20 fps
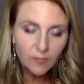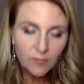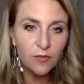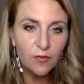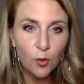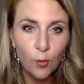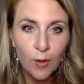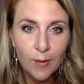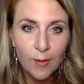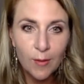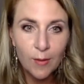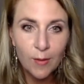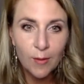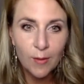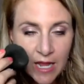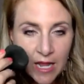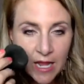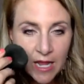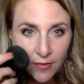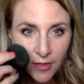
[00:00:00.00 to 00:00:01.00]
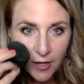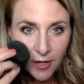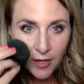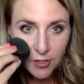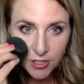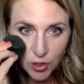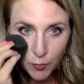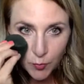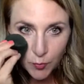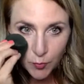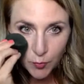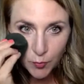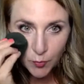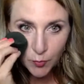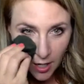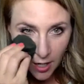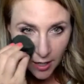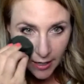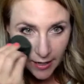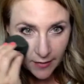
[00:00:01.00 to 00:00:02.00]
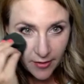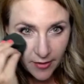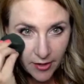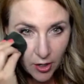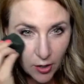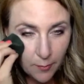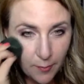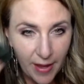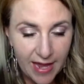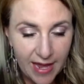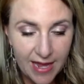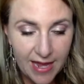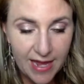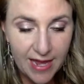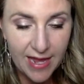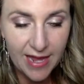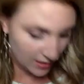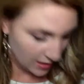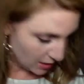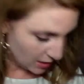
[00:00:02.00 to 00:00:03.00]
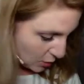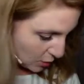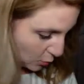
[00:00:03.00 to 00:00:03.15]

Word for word: The women that are super young and that are baking,